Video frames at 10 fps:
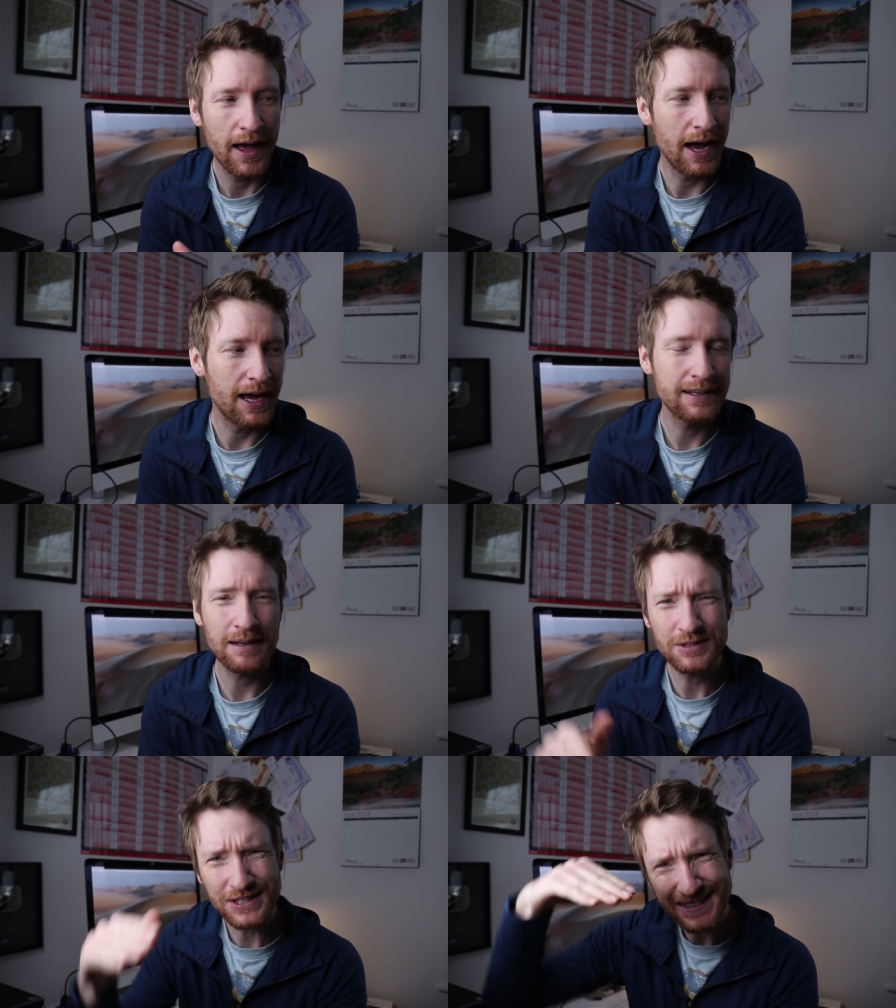and
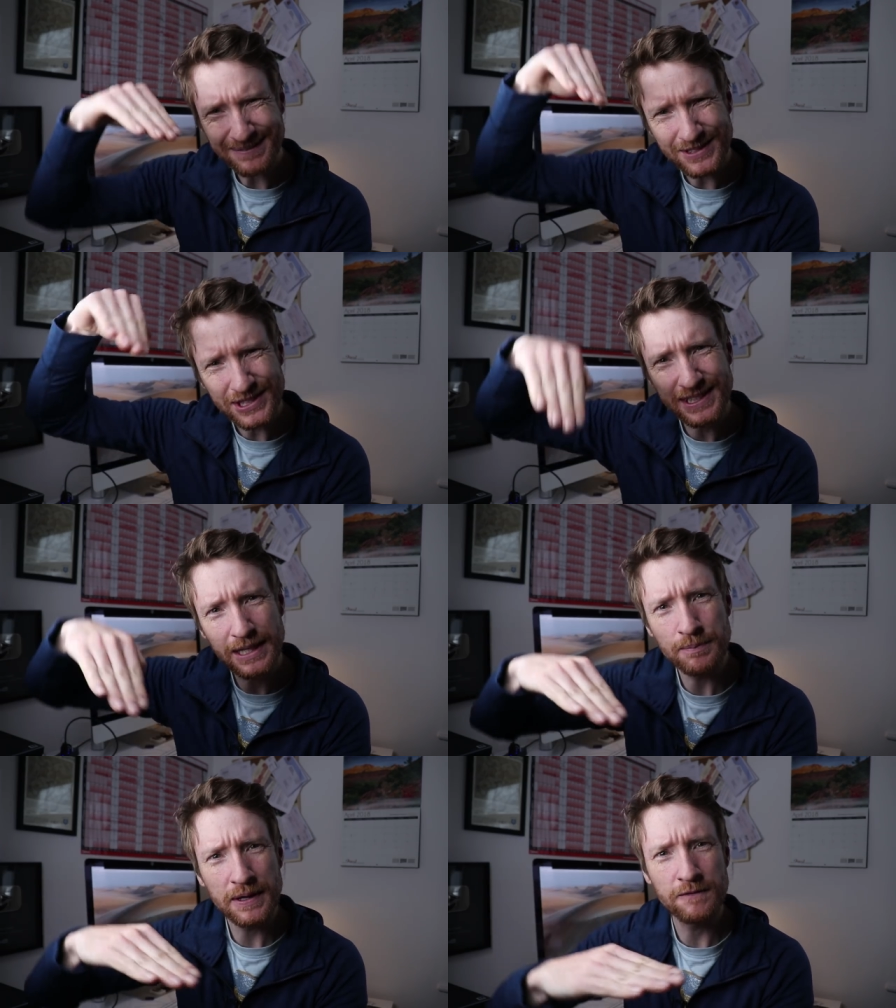I'm just, just
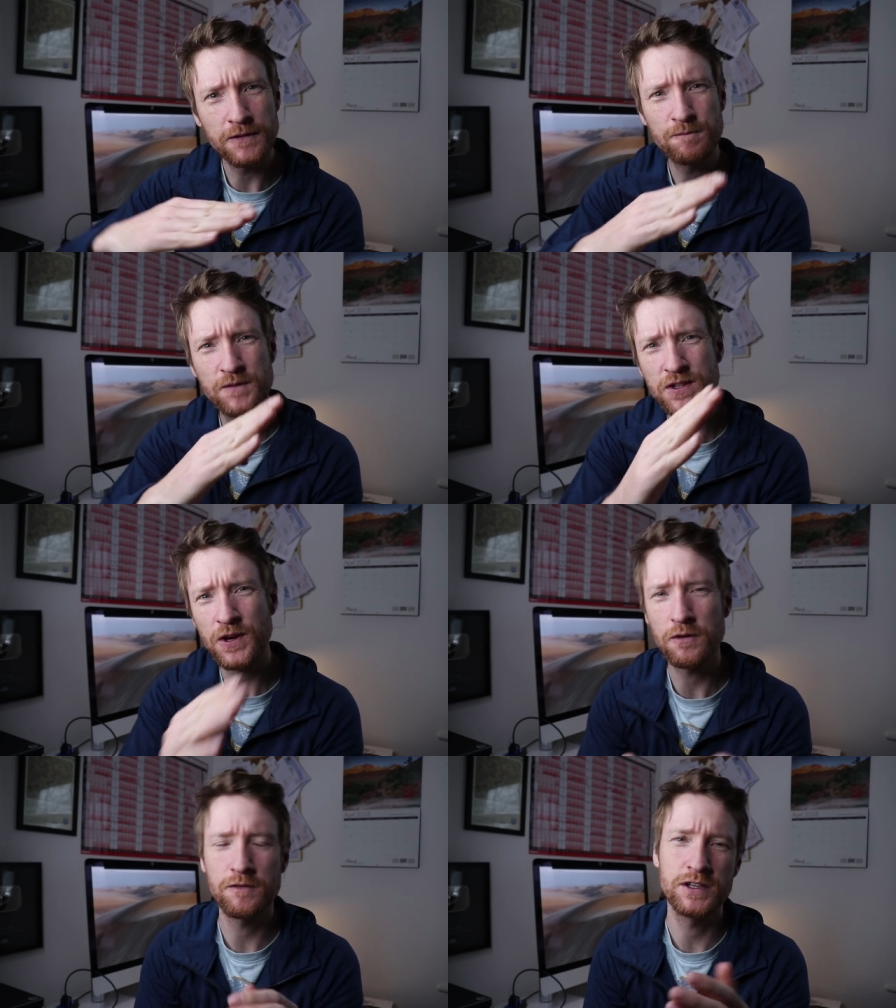in a bit of a
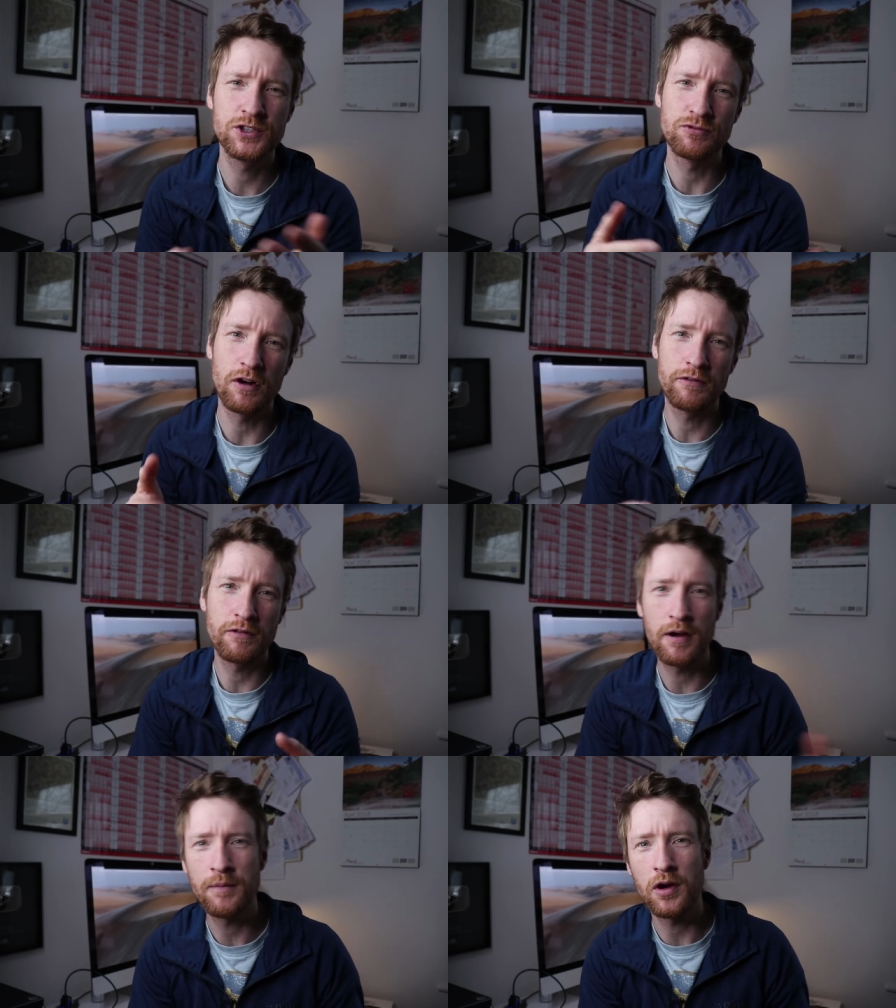photography trough
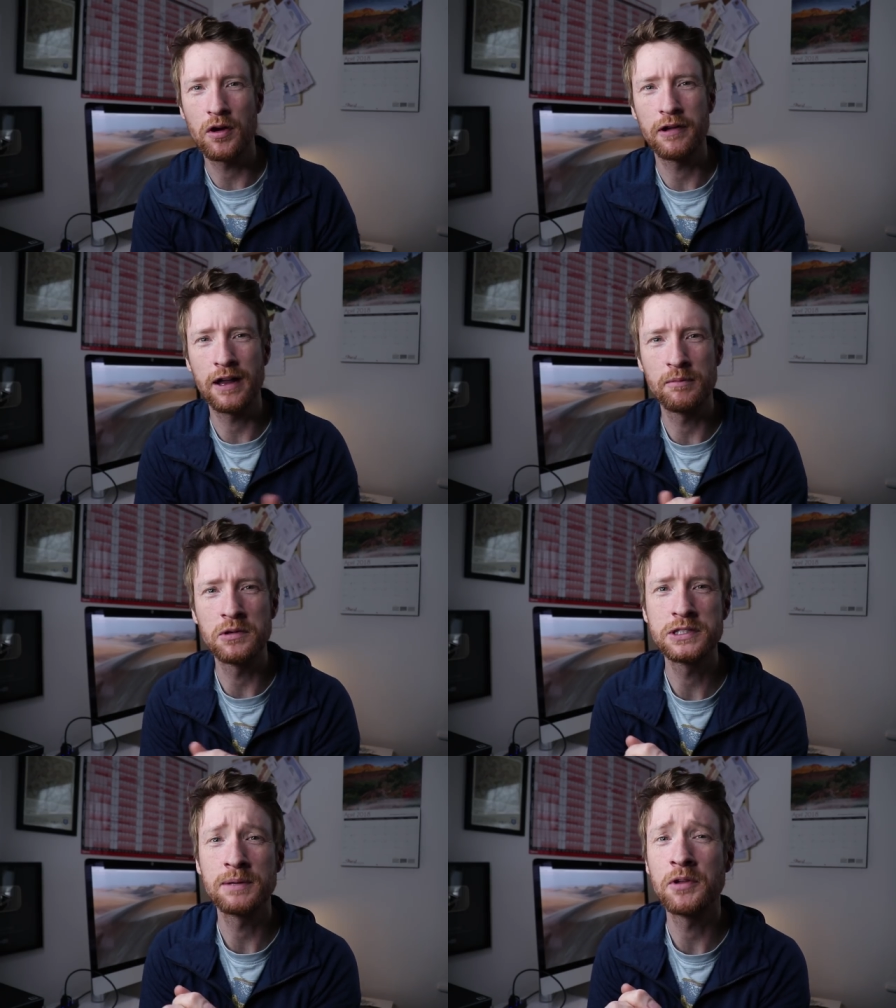where I'm not going out
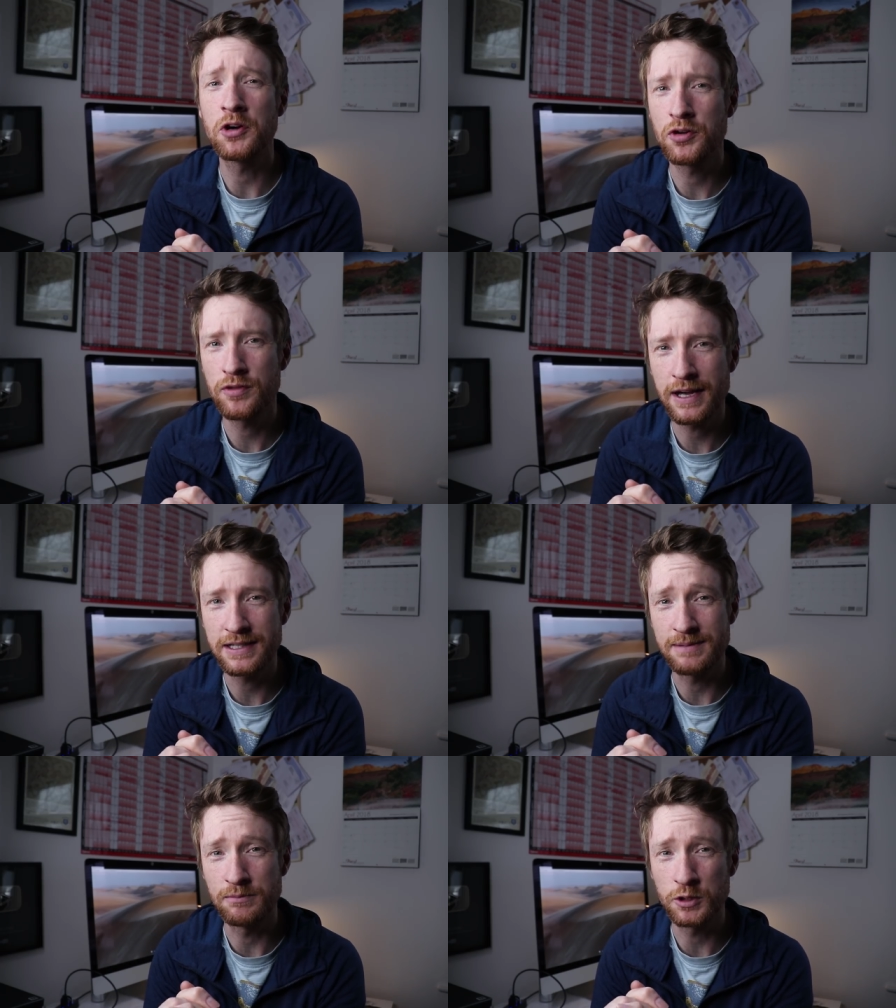much, I'm not
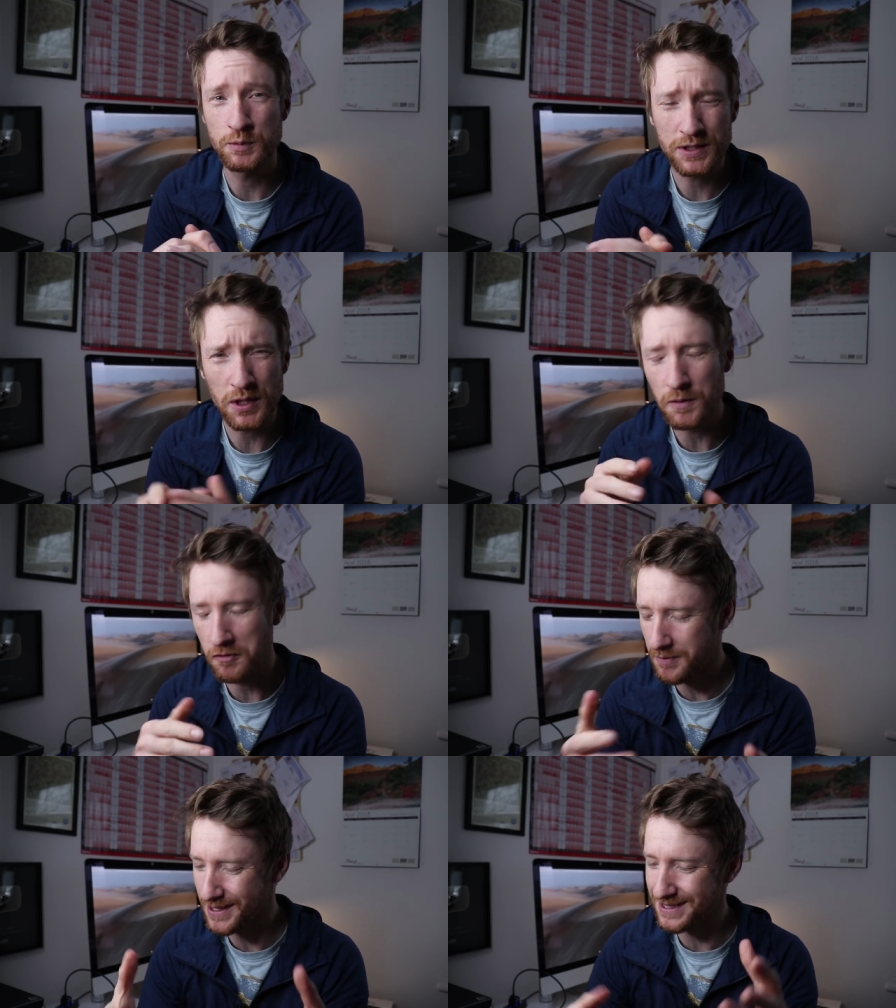creating much, but don't
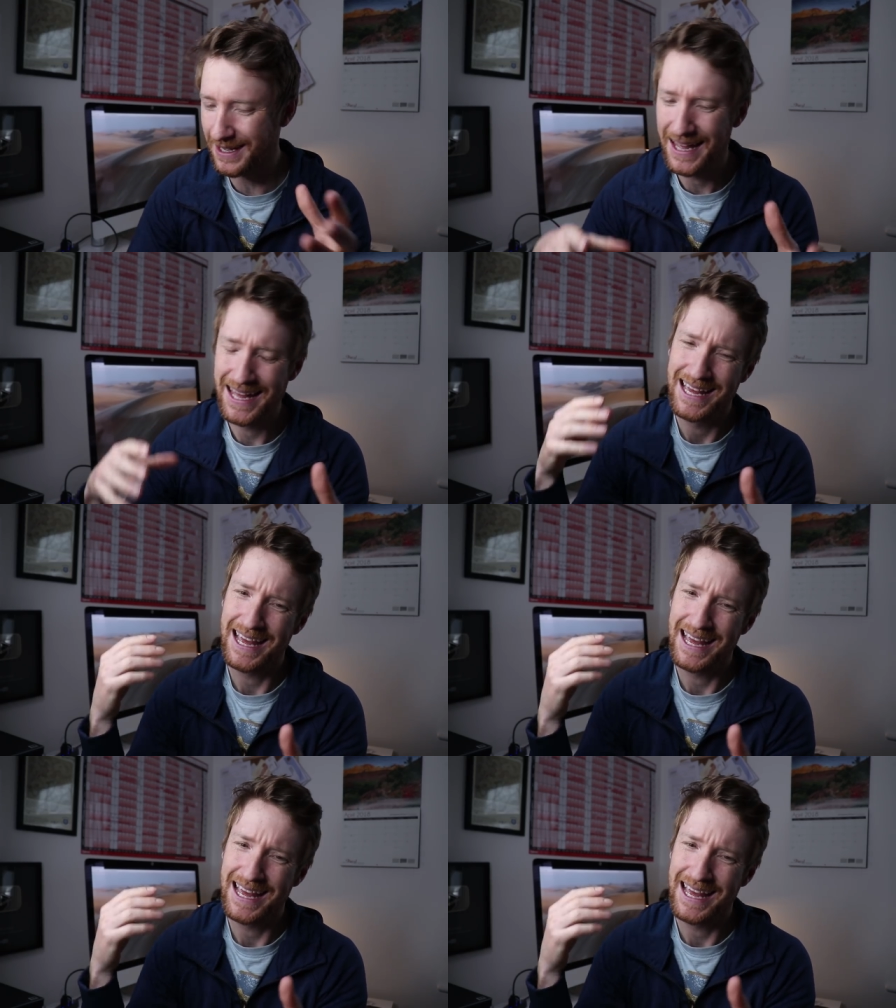worry because like,